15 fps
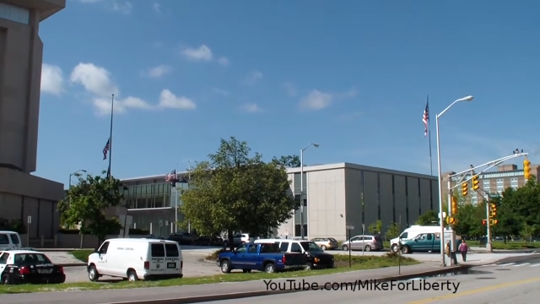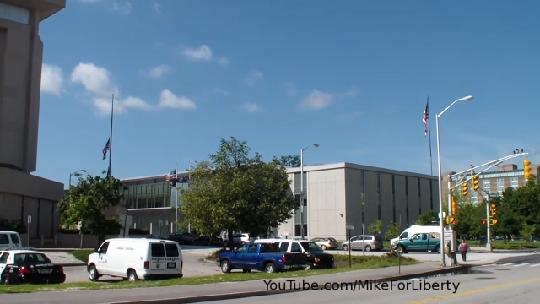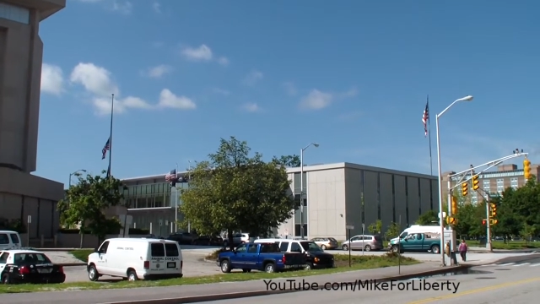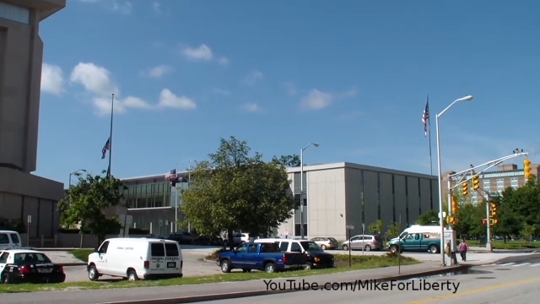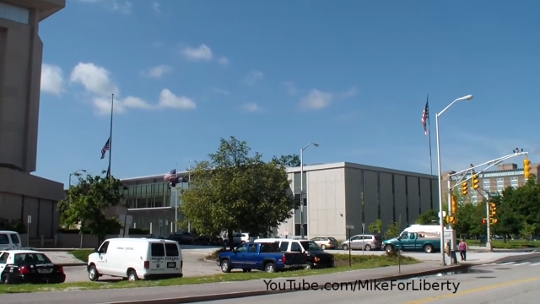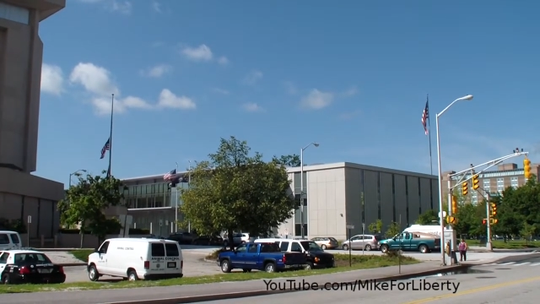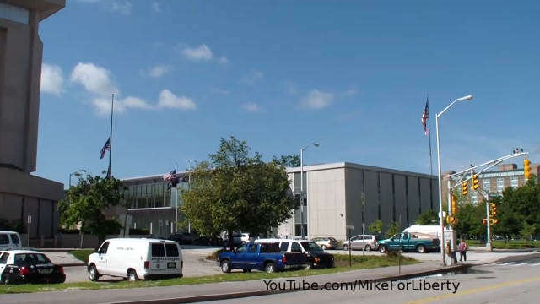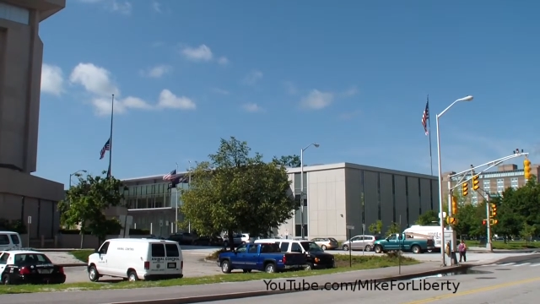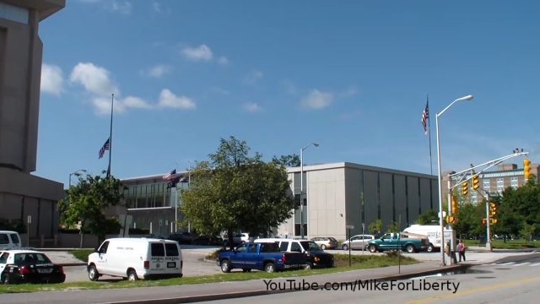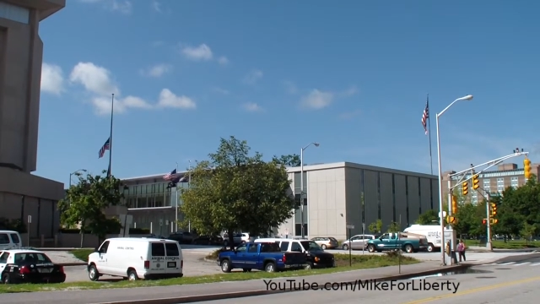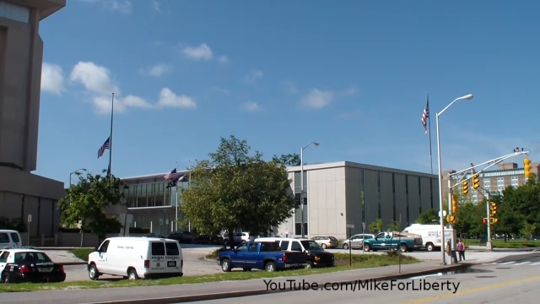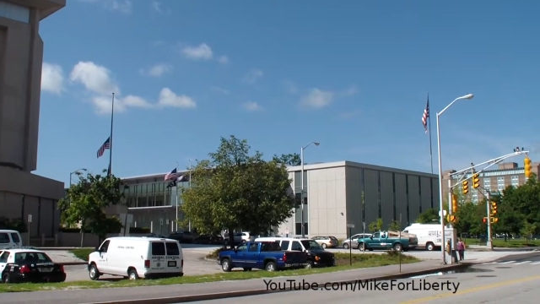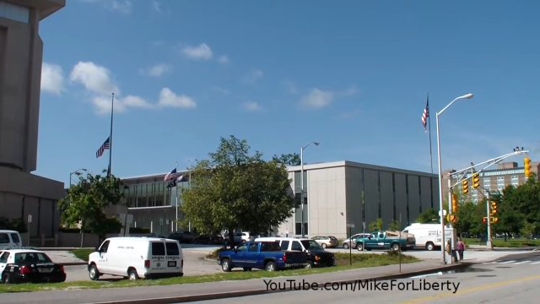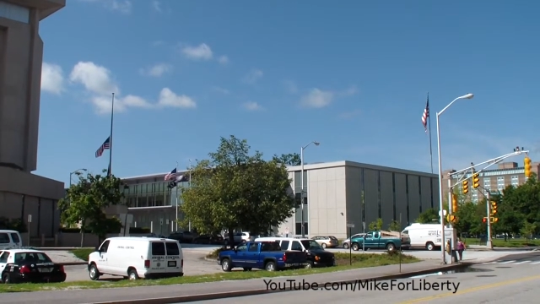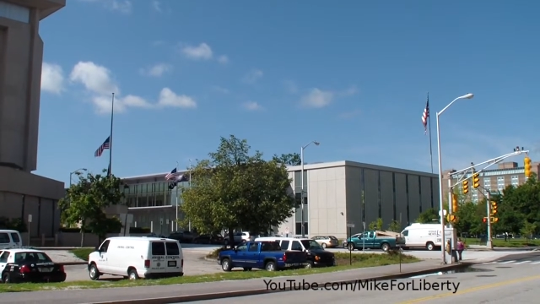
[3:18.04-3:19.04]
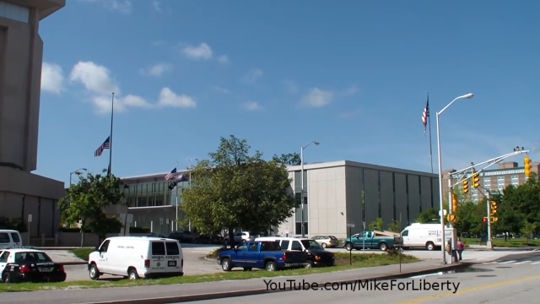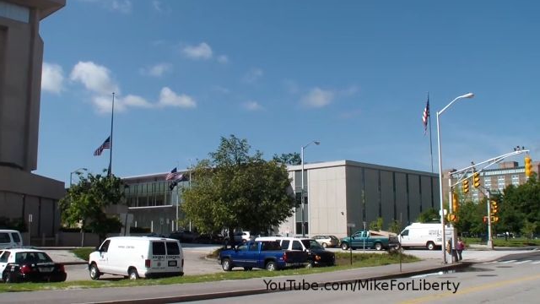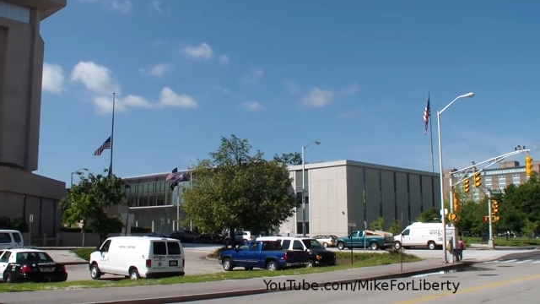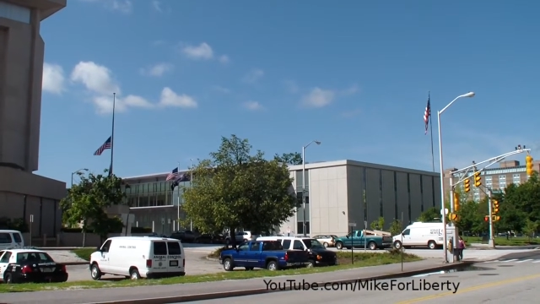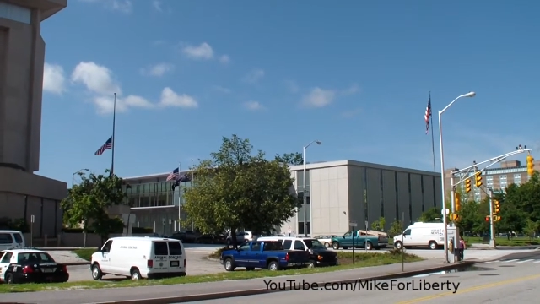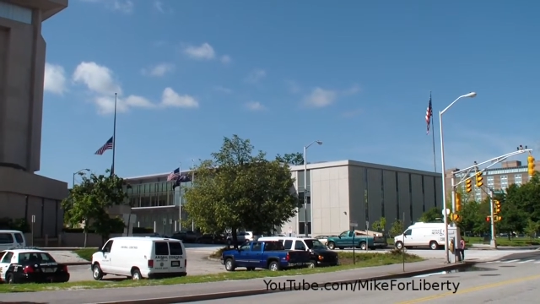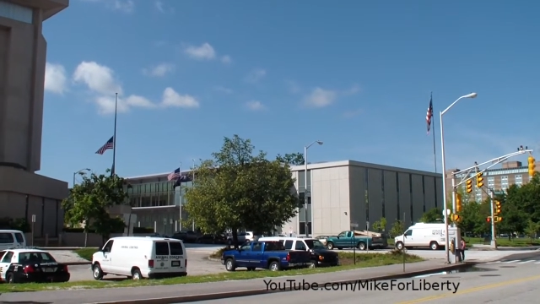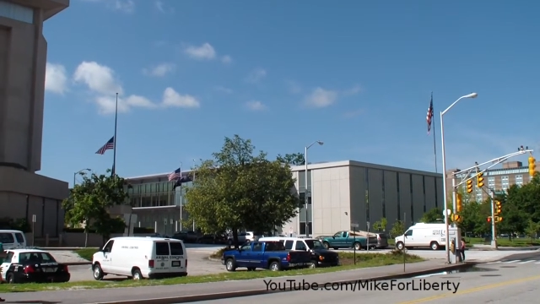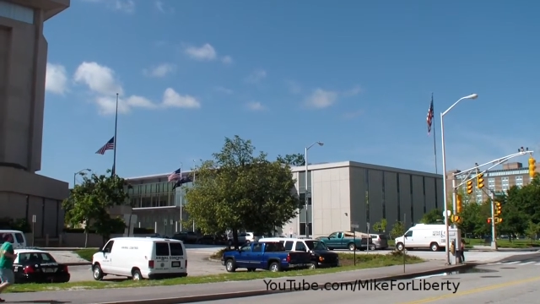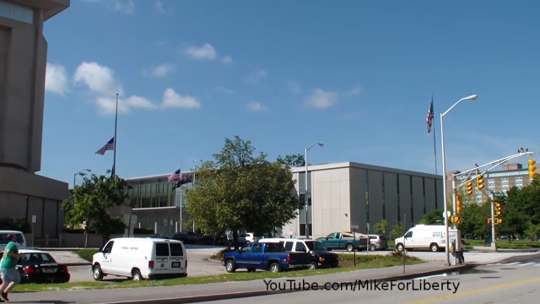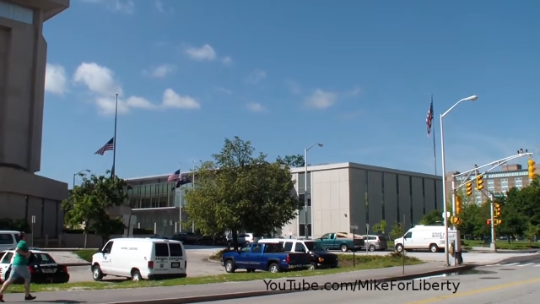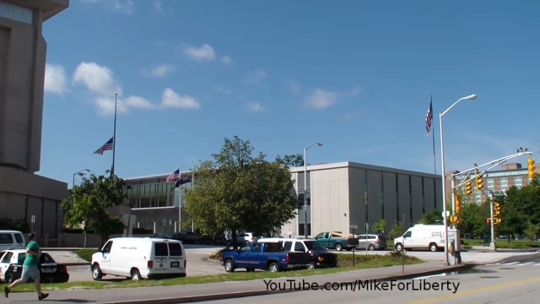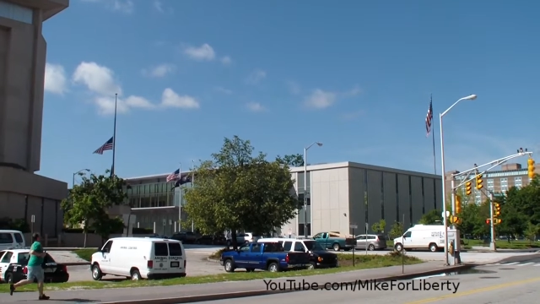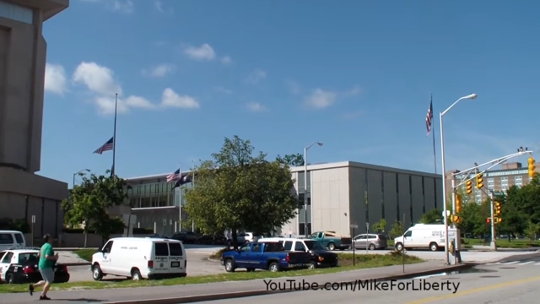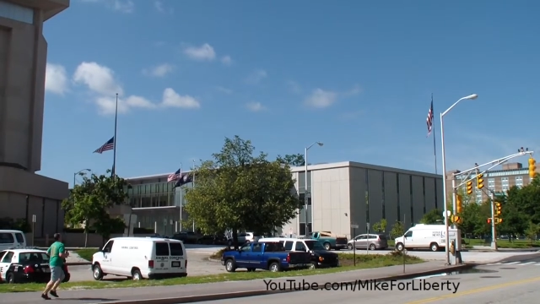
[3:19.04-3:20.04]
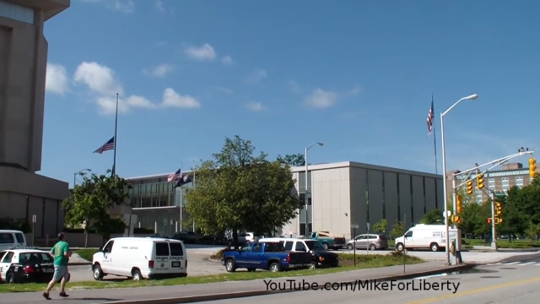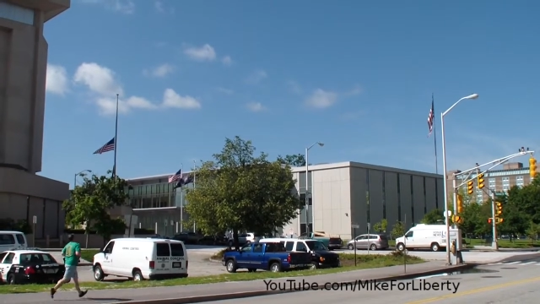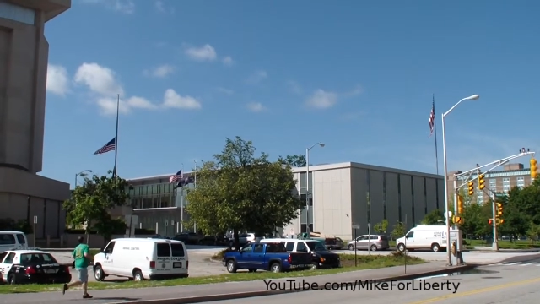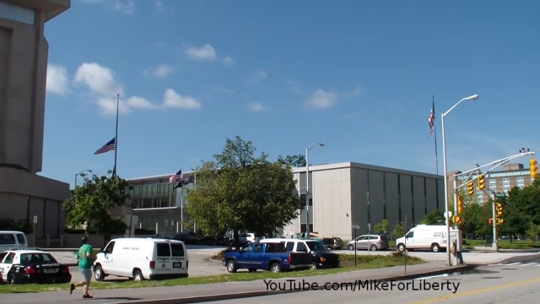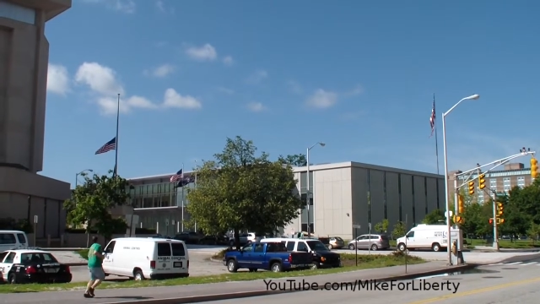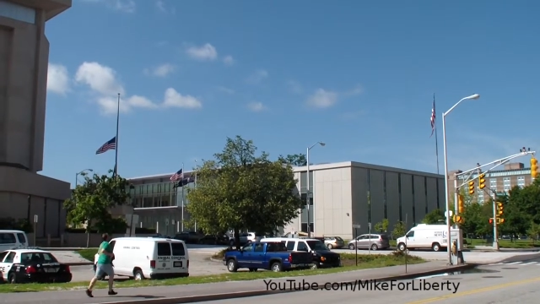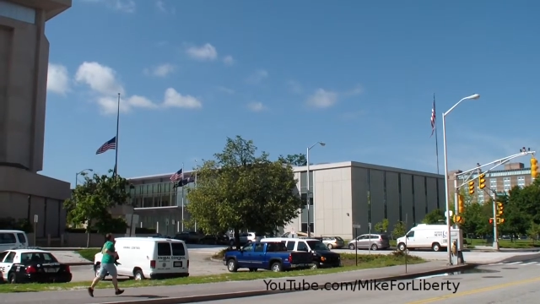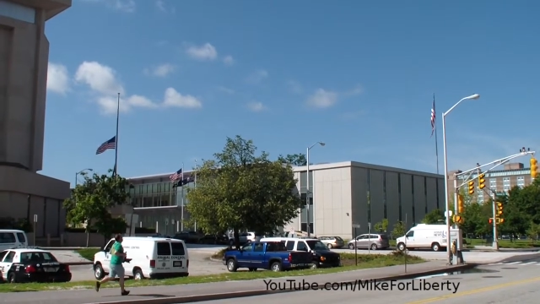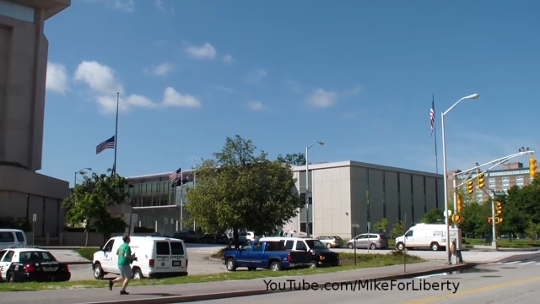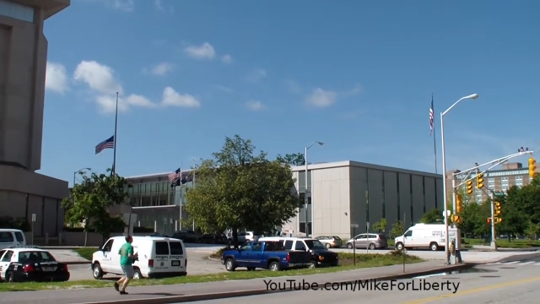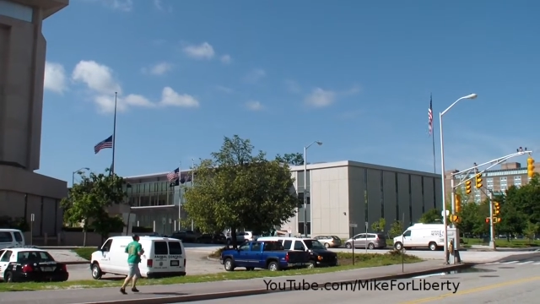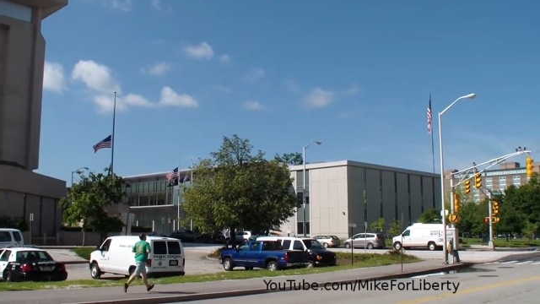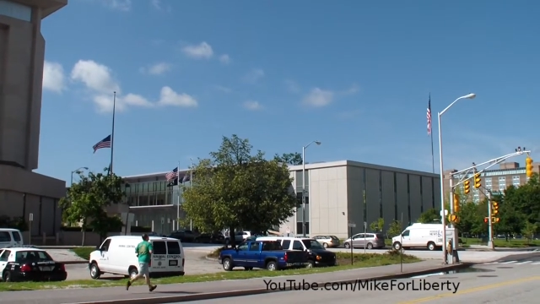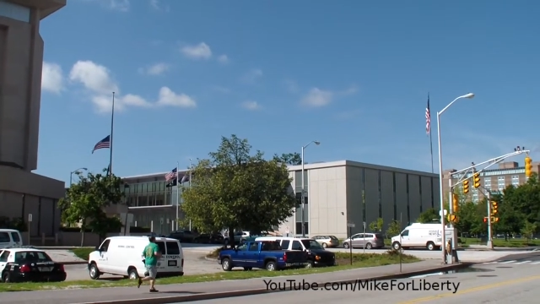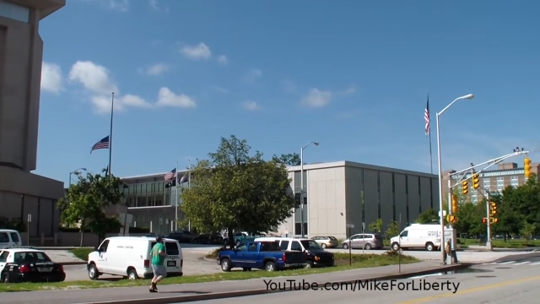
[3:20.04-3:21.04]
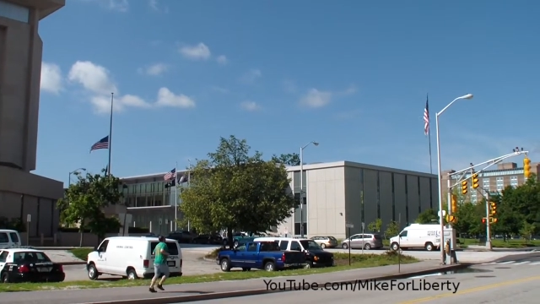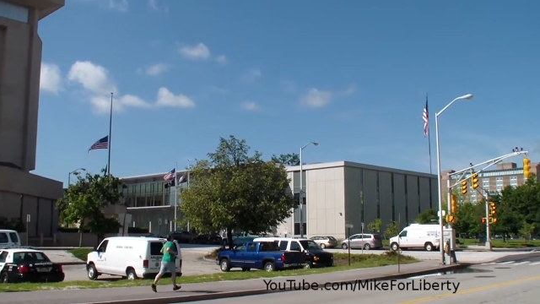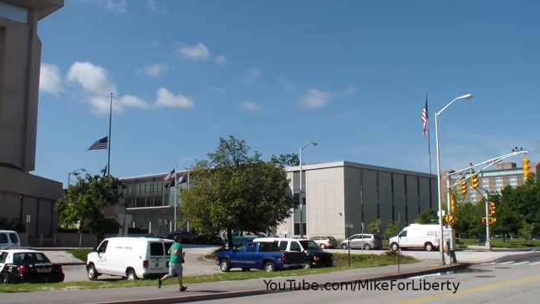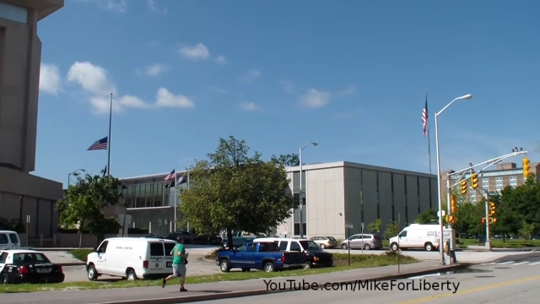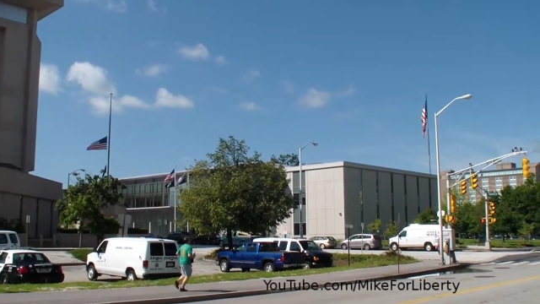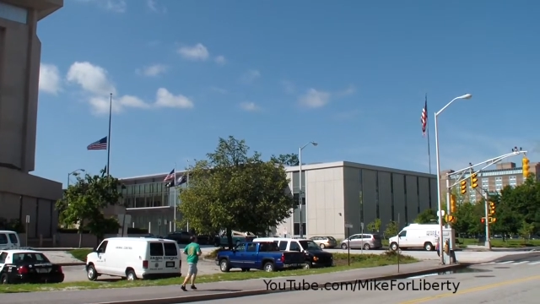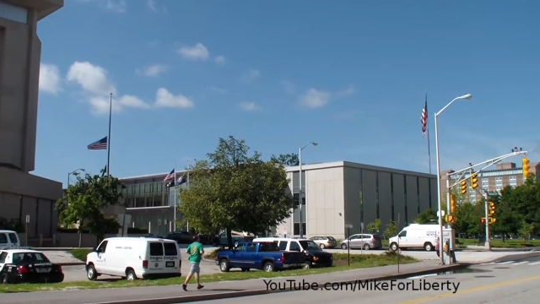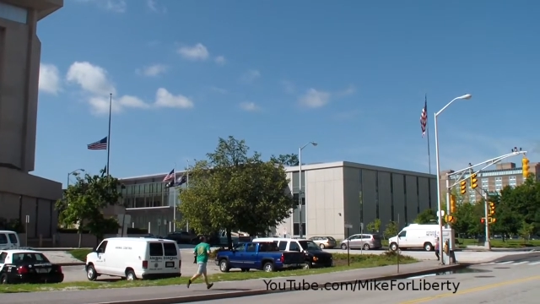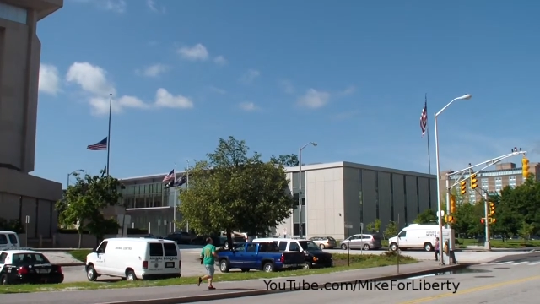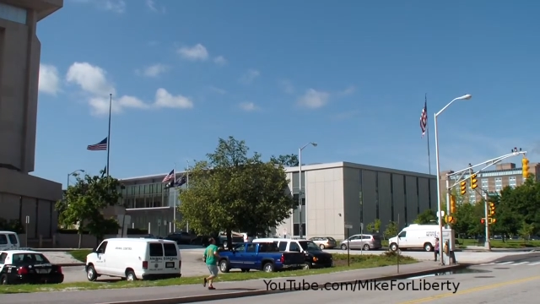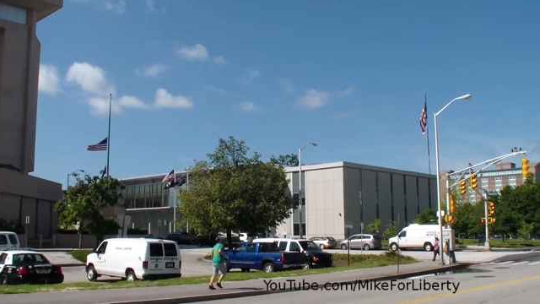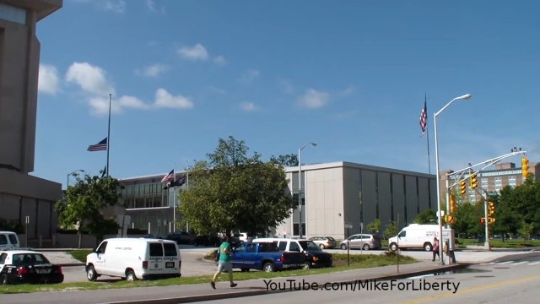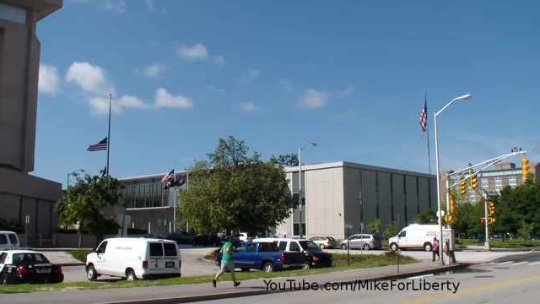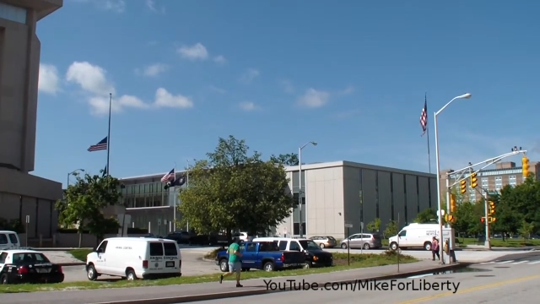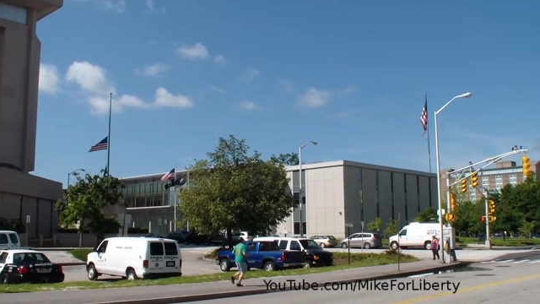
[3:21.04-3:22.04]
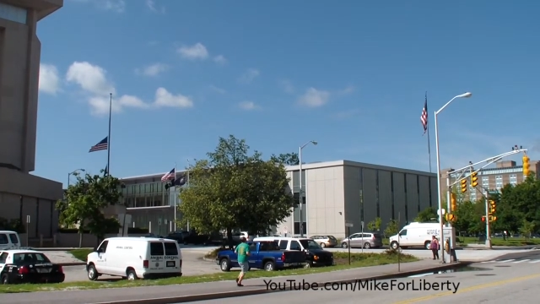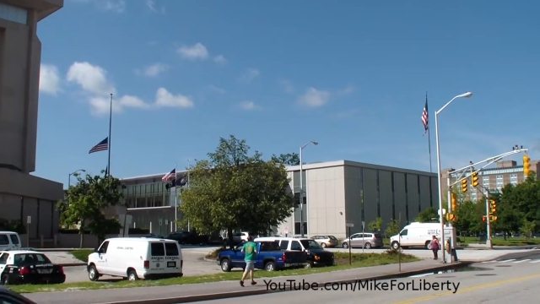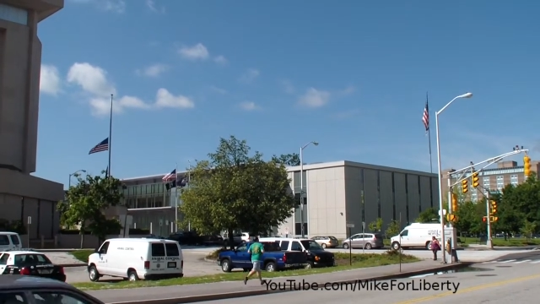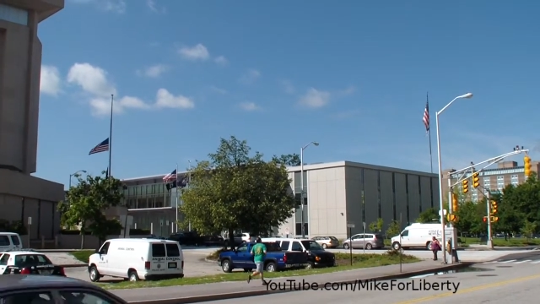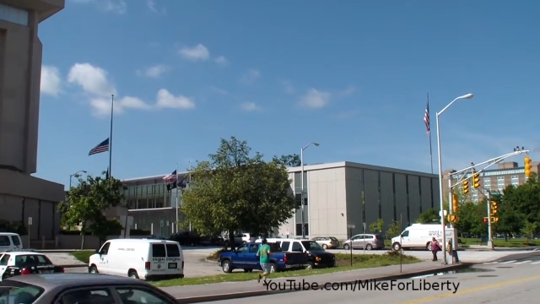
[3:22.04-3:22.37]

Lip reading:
No face is visible, so there are no lips to read.